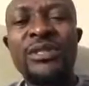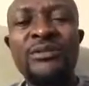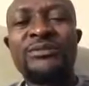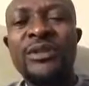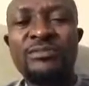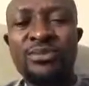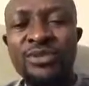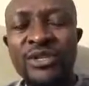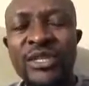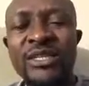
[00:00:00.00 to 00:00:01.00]
different
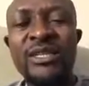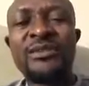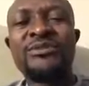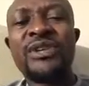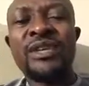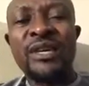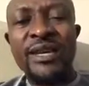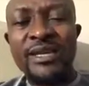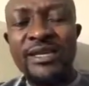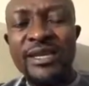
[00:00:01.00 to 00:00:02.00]
projects and different
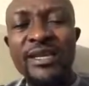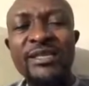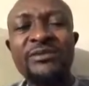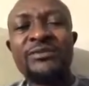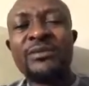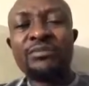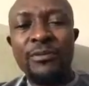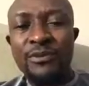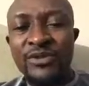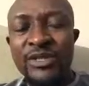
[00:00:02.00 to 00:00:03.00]
clientele and different
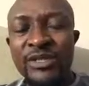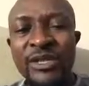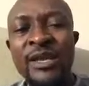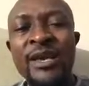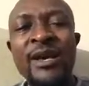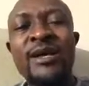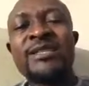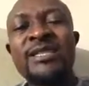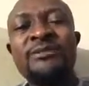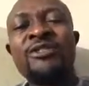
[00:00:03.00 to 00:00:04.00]
purposes, and
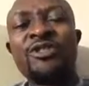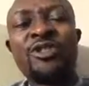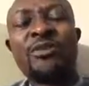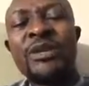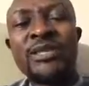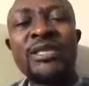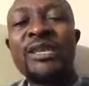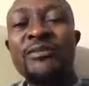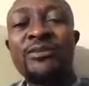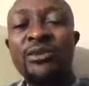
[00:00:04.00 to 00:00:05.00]
saving documents
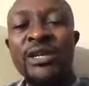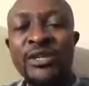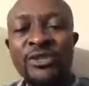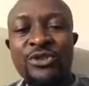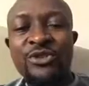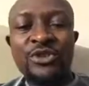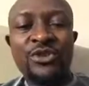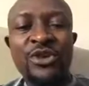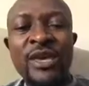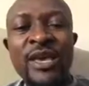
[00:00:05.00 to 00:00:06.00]
in a folder structure.
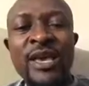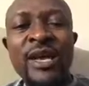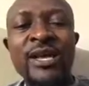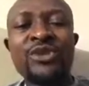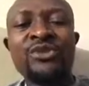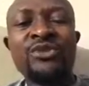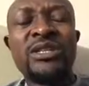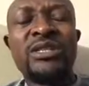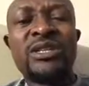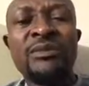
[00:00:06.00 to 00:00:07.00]
Can you
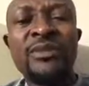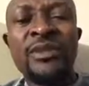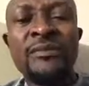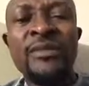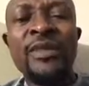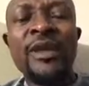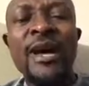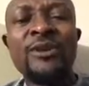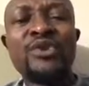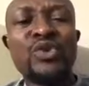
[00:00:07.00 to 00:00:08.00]
determine
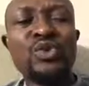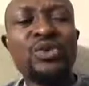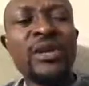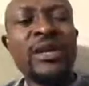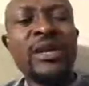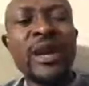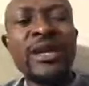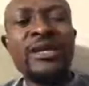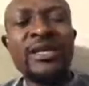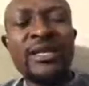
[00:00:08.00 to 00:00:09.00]
how to
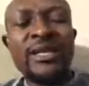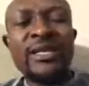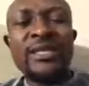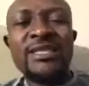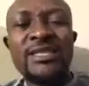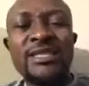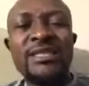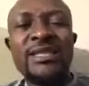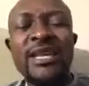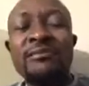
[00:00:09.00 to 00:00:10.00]
aggregate and
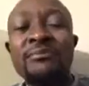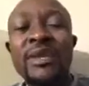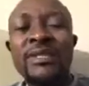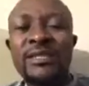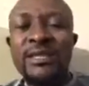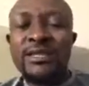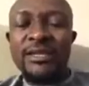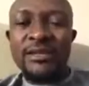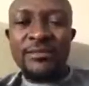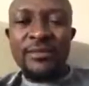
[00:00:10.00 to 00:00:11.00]
segment
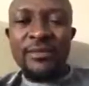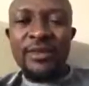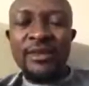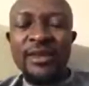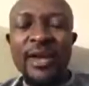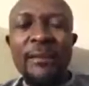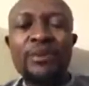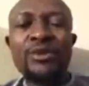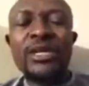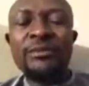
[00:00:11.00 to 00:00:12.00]
data and
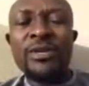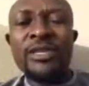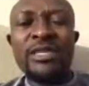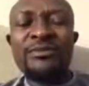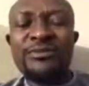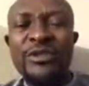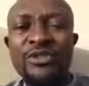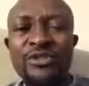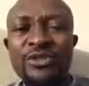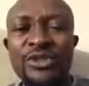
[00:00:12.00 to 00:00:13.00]
put them in different
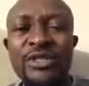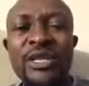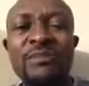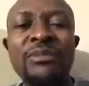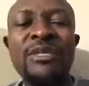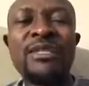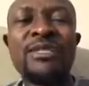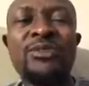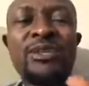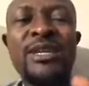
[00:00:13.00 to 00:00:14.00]
structures that makes
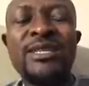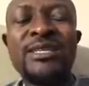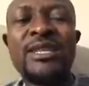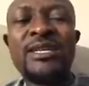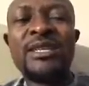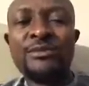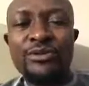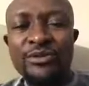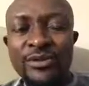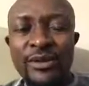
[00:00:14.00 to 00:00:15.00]
it
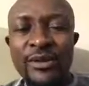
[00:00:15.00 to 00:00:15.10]
understandable